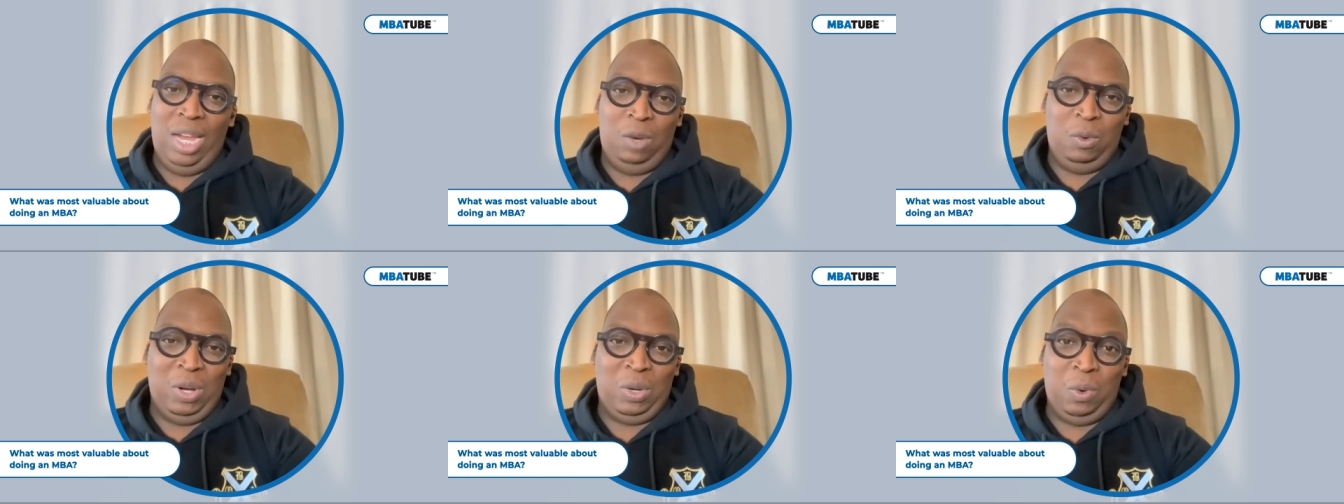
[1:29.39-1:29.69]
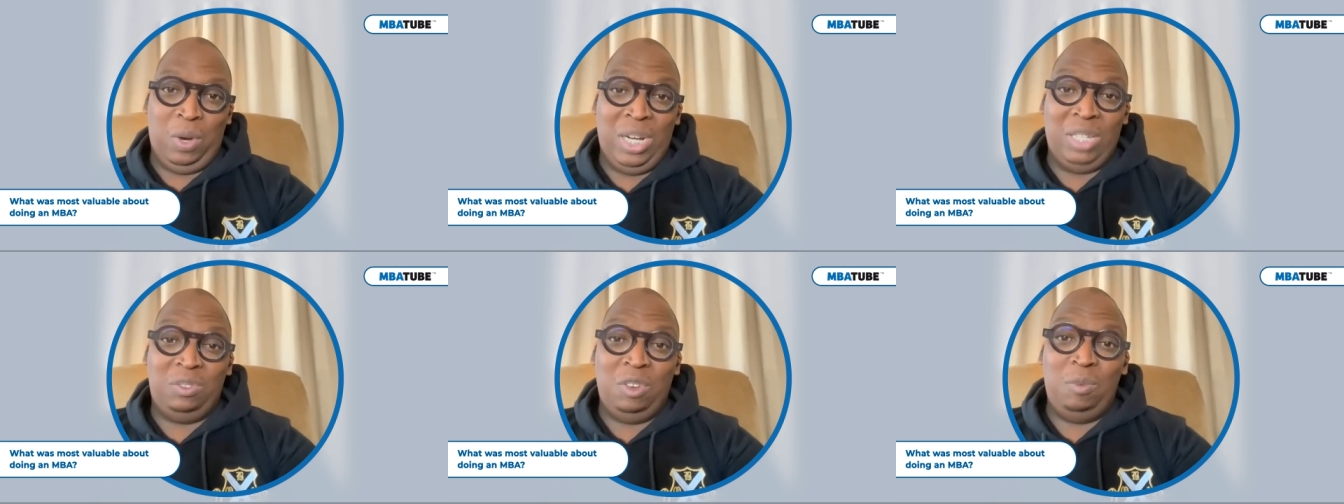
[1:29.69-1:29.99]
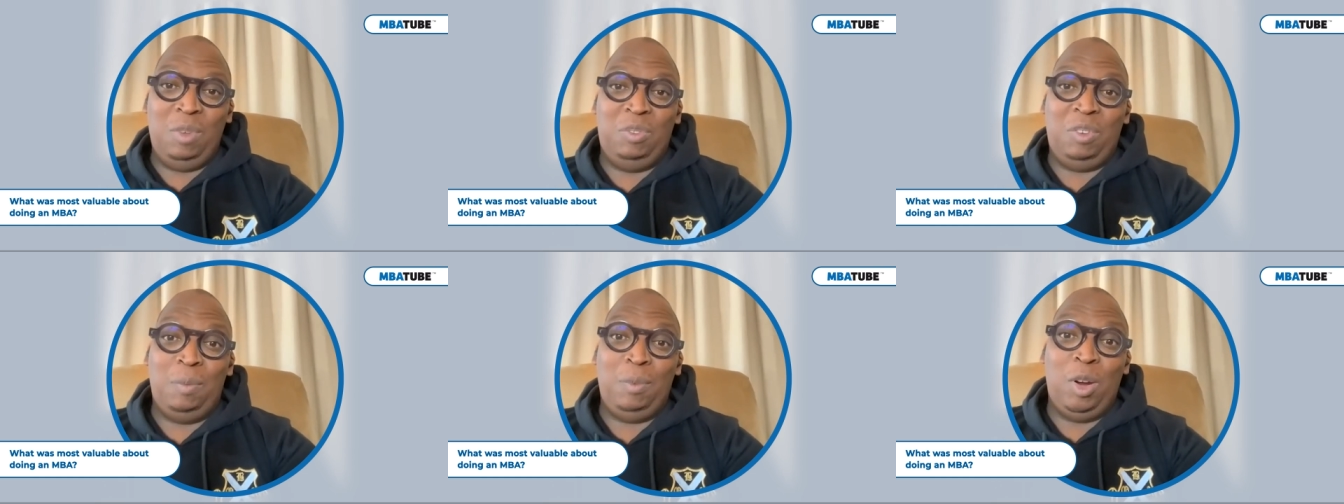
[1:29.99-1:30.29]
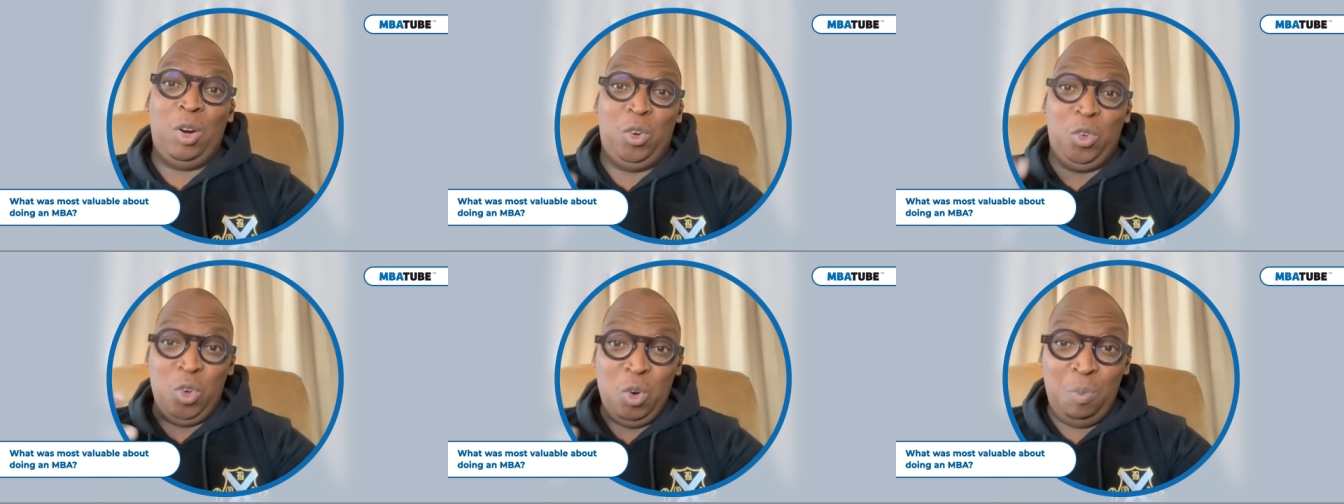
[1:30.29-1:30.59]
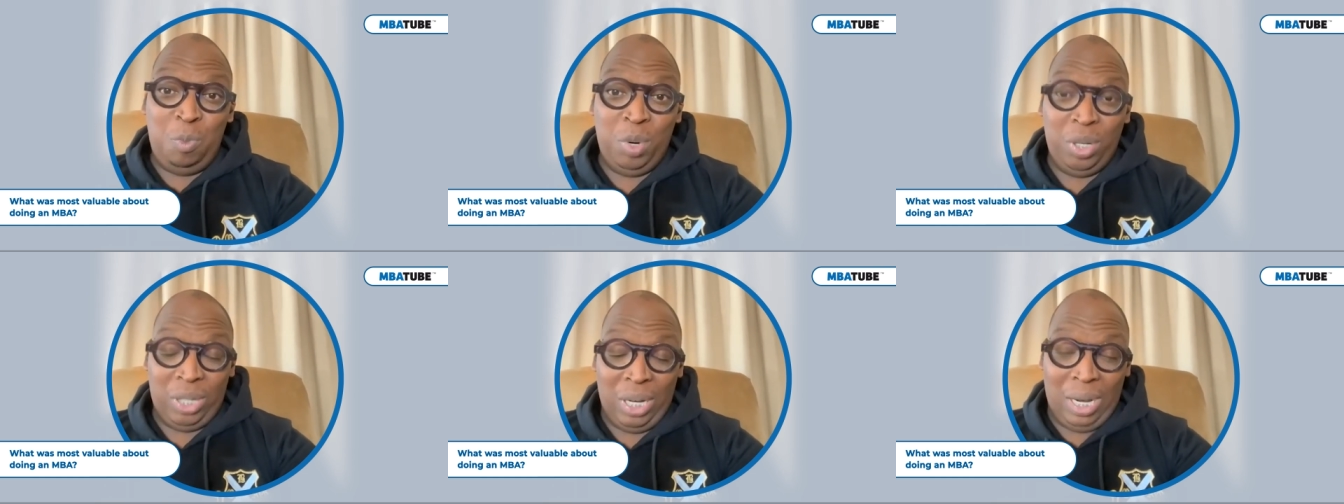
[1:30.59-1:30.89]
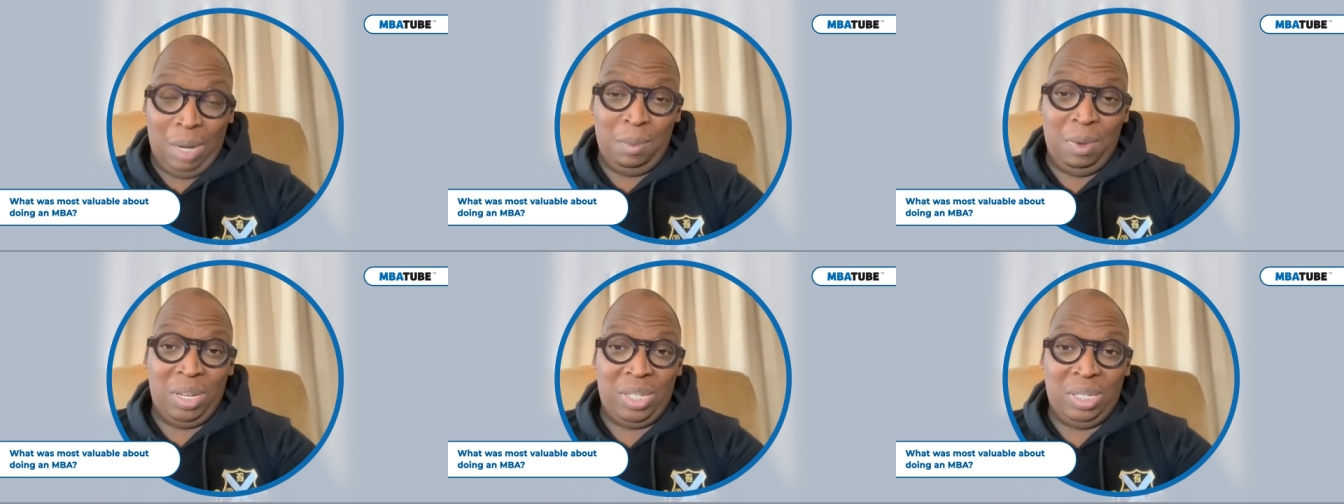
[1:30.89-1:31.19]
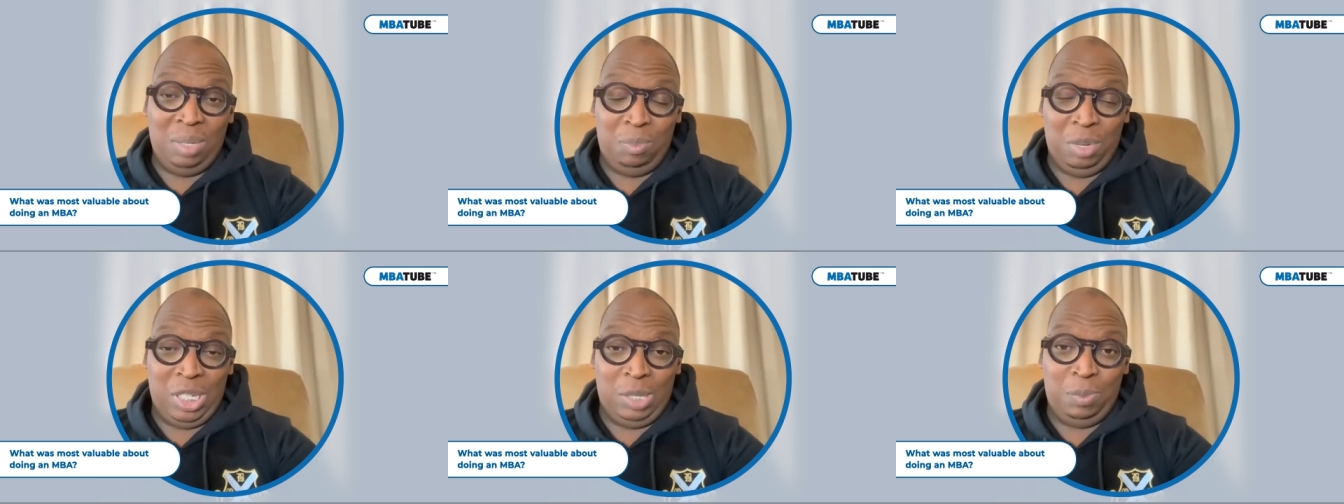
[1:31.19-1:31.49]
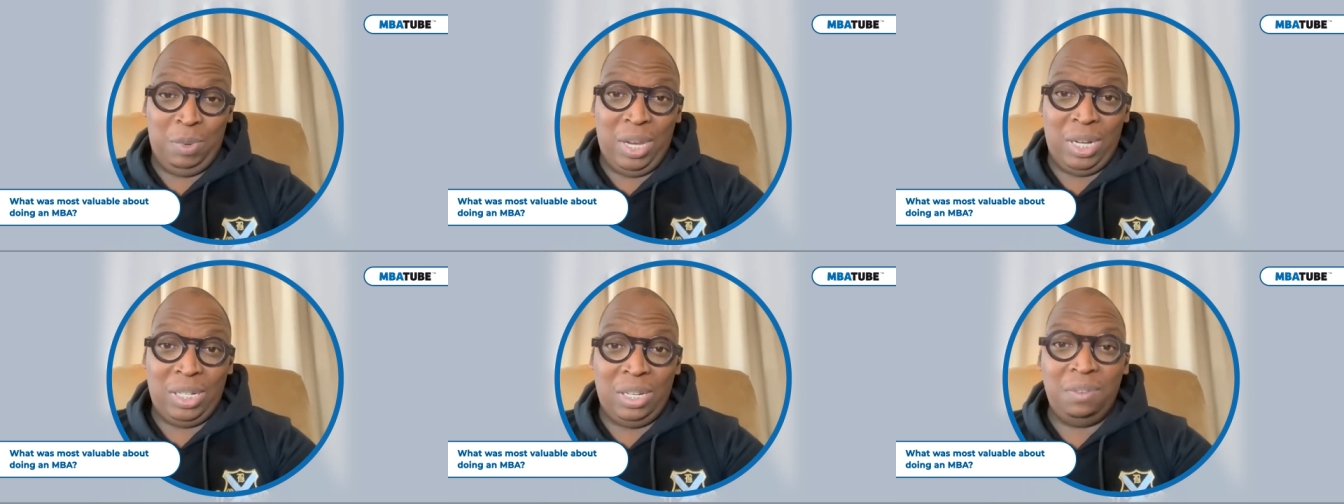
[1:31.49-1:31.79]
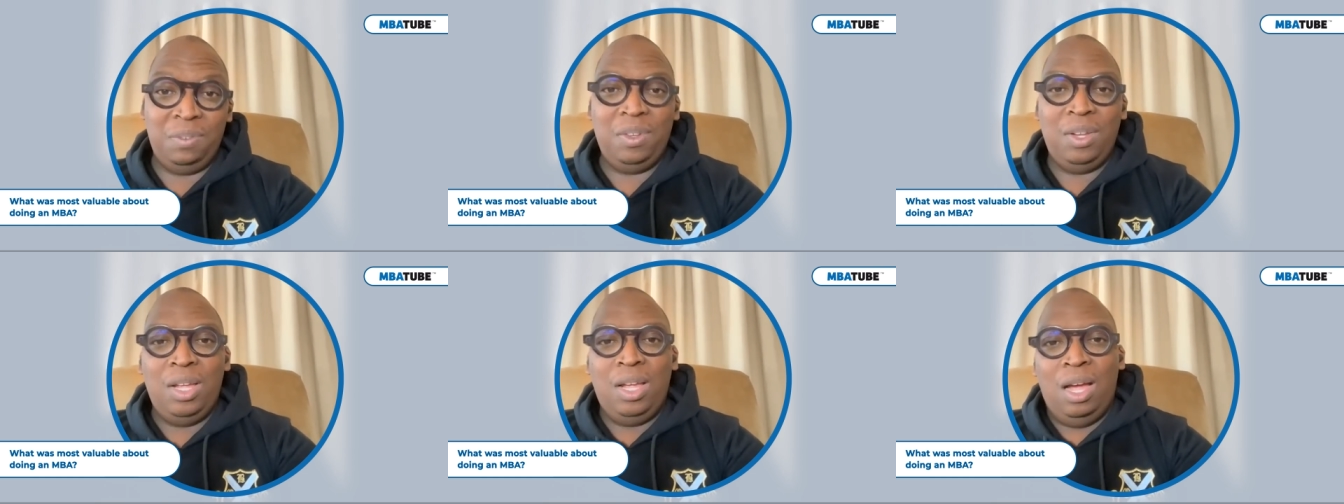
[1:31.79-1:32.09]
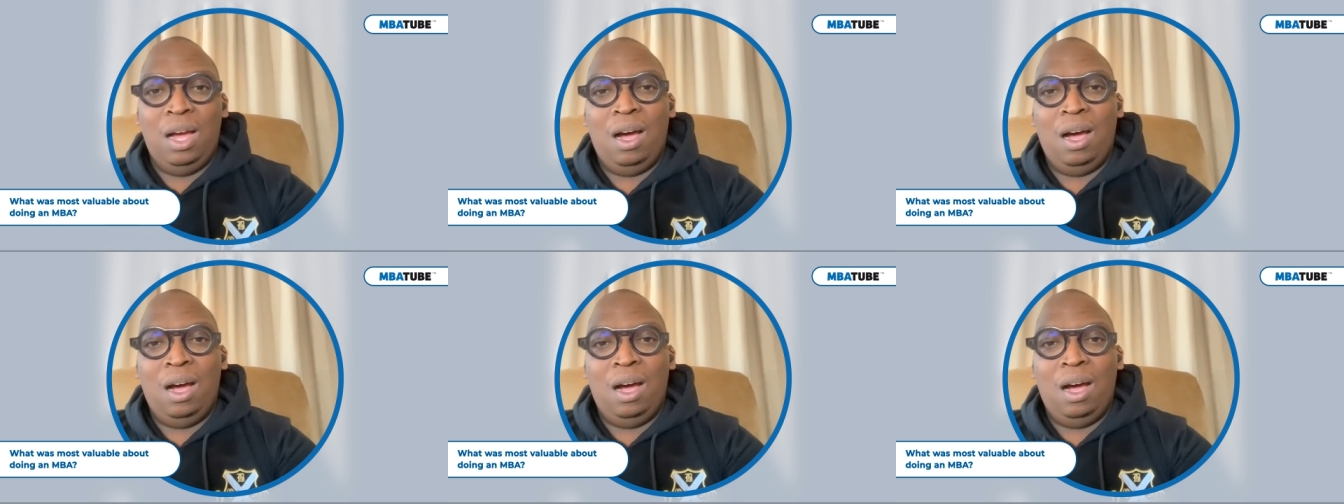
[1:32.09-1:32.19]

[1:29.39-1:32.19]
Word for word: It worked wonders for me from a group dynamics perspective.